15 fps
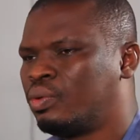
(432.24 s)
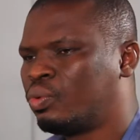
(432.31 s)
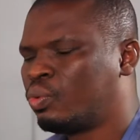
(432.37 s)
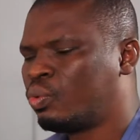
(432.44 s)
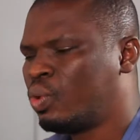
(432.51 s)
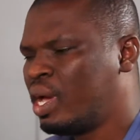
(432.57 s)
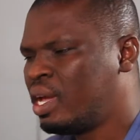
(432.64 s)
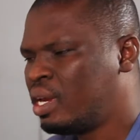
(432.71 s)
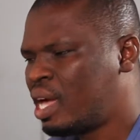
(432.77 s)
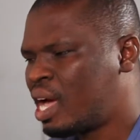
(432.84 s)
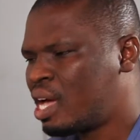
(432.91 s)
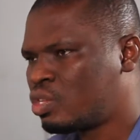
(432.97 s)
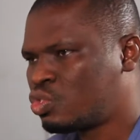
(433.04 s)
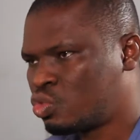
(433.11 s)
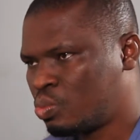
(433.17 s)
When
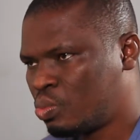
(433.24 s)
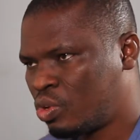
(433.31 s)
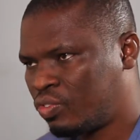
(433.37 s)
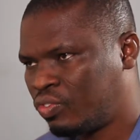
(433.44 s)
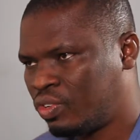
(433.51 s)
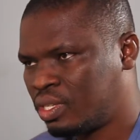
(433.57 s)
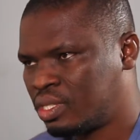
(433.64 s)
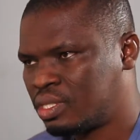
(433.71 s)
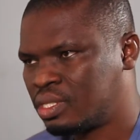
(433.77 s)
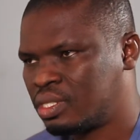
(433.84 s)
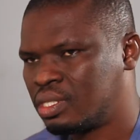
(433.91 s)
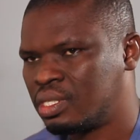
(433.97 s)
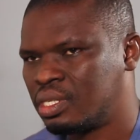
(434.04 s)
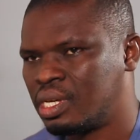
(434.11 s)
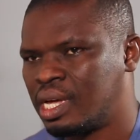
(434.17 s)
I assumed office,
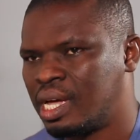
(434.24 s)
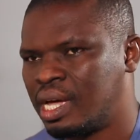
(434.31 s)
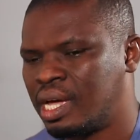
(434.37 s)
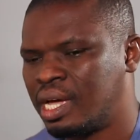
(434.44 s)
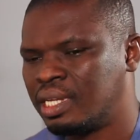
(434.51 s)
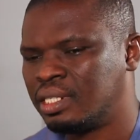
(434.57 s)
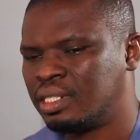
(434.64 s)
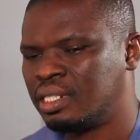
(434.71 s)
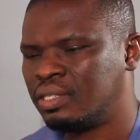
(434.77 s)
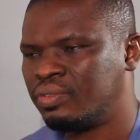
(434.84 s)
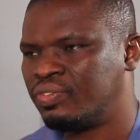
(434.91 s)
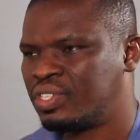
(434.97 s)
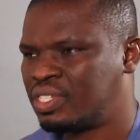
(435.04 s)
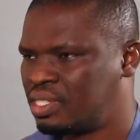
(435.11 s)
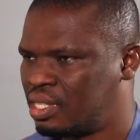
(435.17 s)
I did
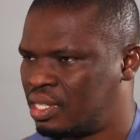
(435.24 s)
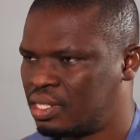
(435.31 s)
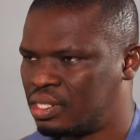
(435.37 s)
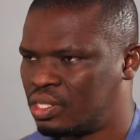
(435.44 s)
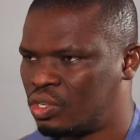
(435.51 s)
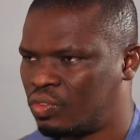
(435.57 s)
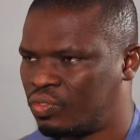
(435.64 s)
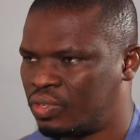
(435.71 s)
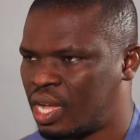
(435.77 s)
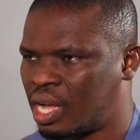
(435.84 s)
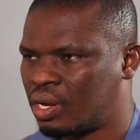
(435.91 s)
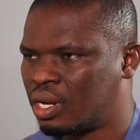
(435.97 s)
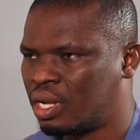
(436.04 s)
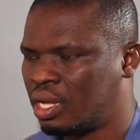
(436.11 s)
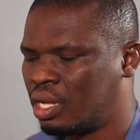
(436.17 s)
visitation
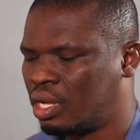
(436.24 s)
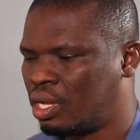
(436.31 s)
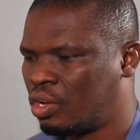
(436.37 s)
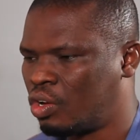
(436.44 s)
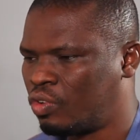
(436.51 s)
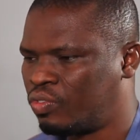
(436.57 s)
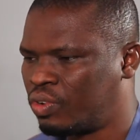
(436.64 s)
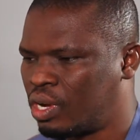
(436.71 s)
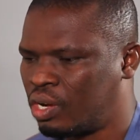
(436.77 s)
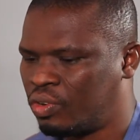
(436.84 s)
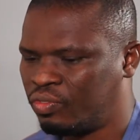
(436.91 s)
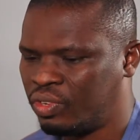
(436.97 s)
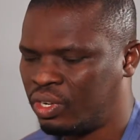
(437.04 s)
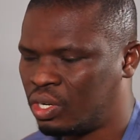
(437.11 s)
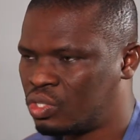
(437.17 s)
of
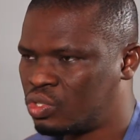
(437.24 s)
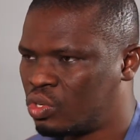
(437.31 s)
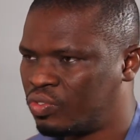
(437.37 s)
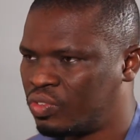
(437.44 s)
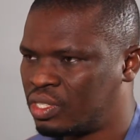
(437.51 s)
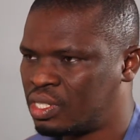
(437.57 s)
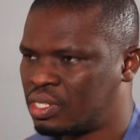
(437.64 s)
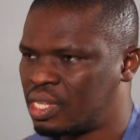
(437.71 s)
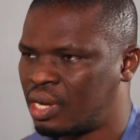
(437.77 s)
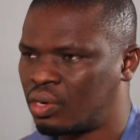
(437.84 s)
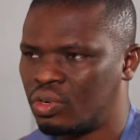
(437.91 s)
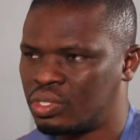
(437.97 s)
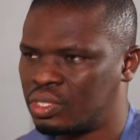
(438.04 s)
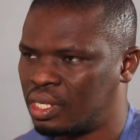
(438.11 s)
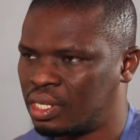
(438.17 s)
our various offices
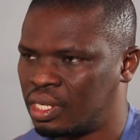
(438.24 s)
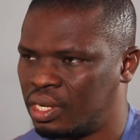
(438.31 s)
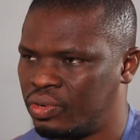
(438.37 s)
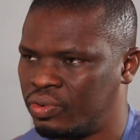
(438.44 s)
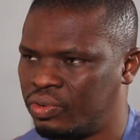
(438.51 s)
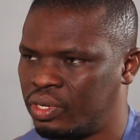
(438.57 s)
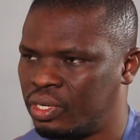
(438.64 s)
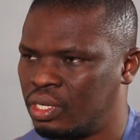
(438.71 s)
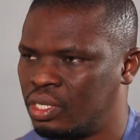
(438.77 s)
across the country.